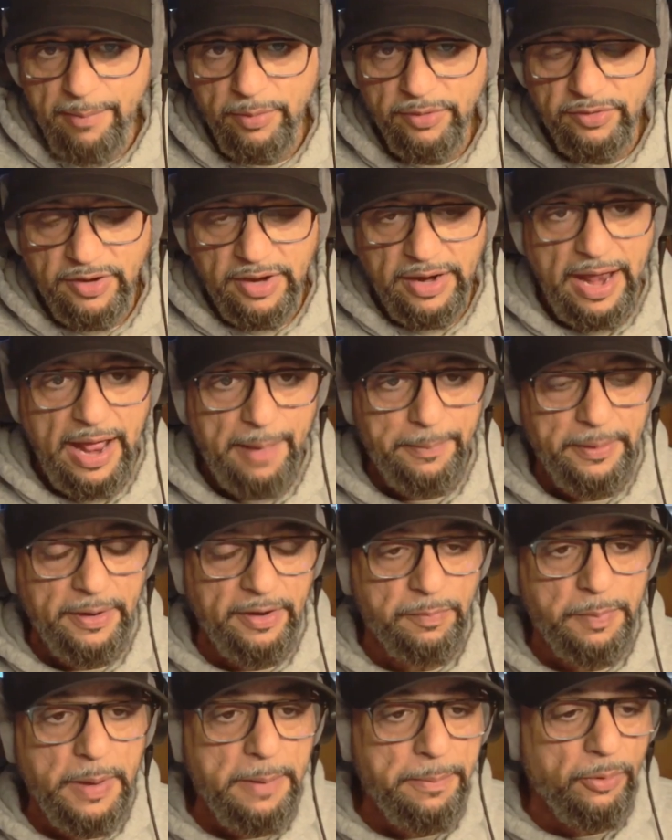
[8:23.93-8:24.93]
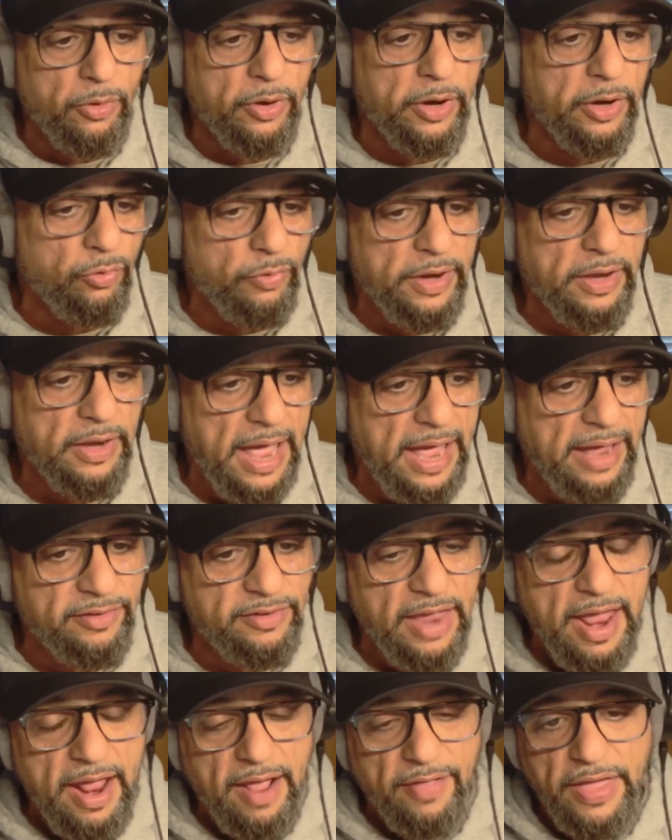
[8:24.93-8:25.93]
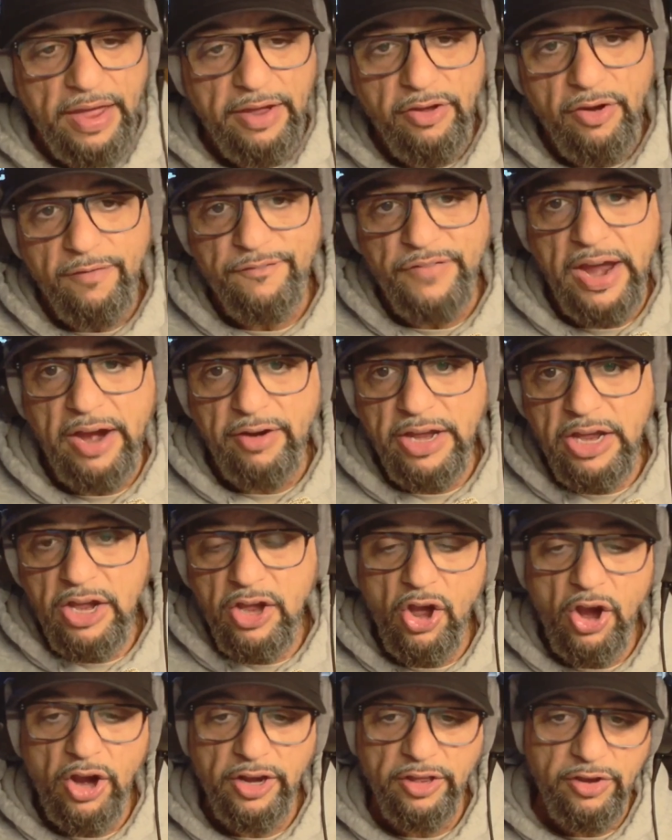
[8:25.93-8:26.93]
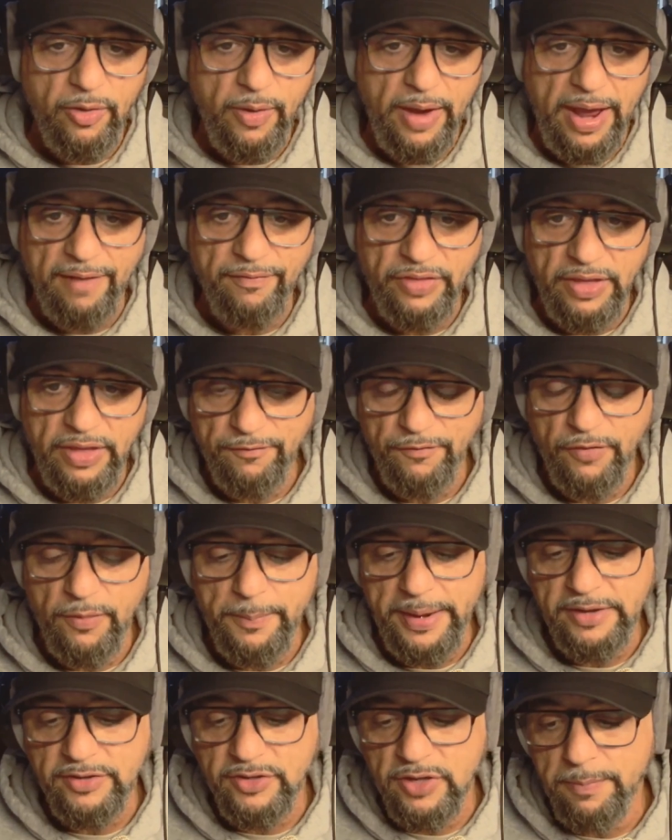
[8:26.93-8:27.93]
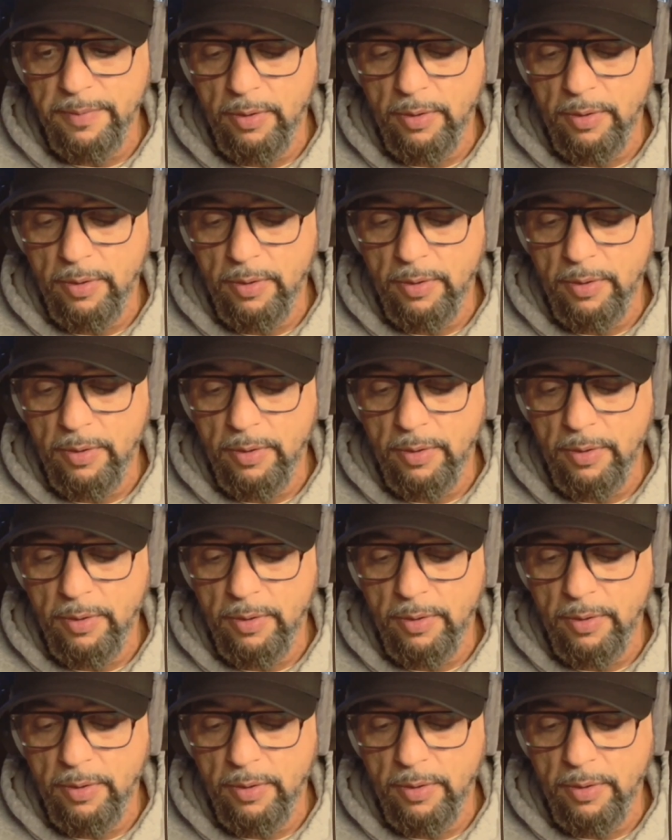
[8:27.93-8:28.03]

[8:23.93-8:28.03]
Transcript: What's going to happen is people are going to realize that you're very good and you have the information.